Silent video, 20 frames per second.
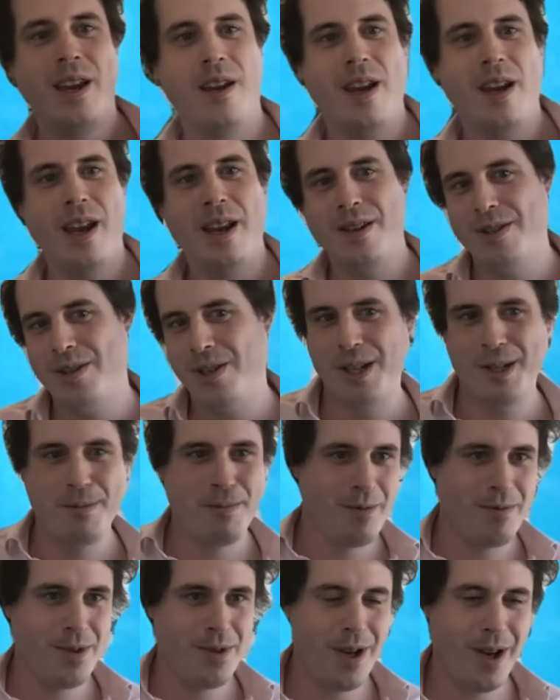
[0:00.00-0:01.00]
in 6
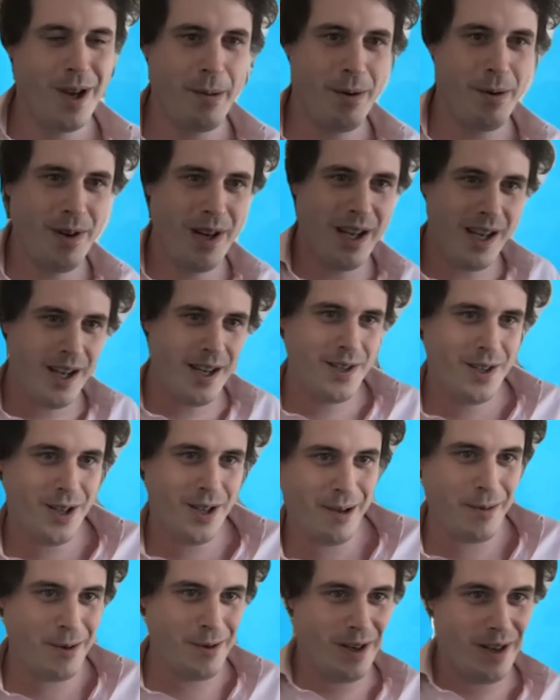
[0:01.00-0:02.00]
months' time, or in a year's
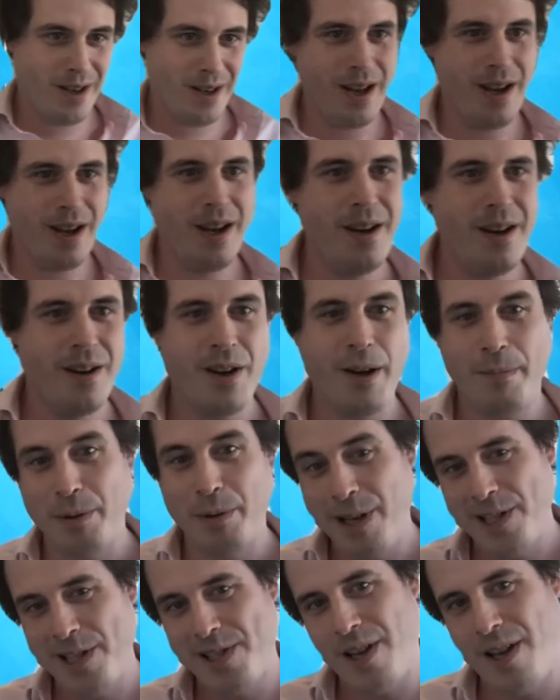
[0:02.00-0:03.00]
time, or in a couple of
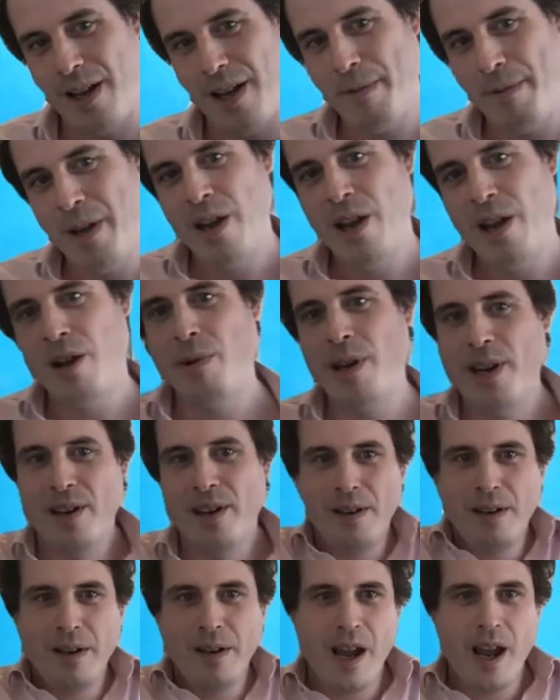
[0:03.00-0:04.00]
weeks' time, we
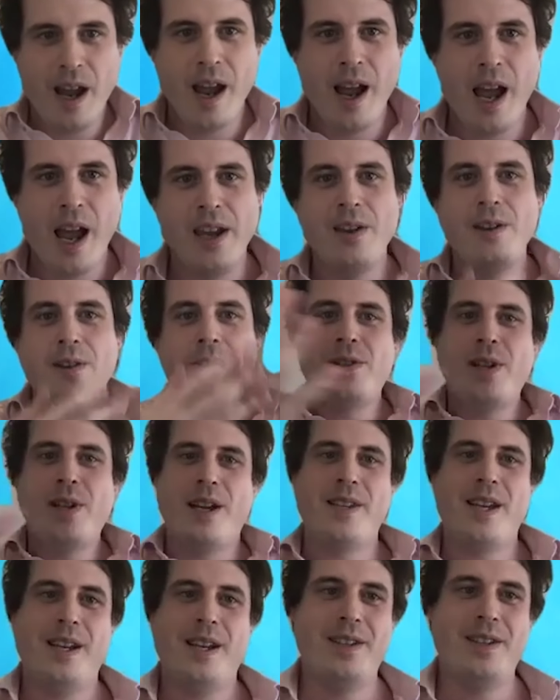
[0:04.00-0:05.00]
can use that
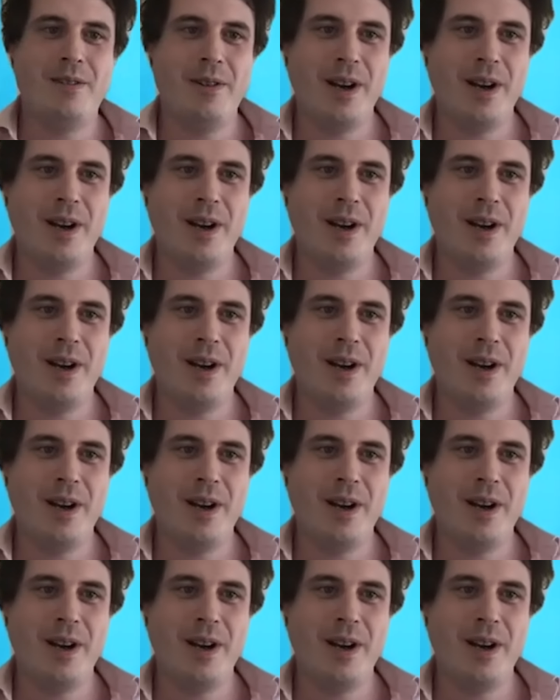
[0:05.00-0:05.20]
data and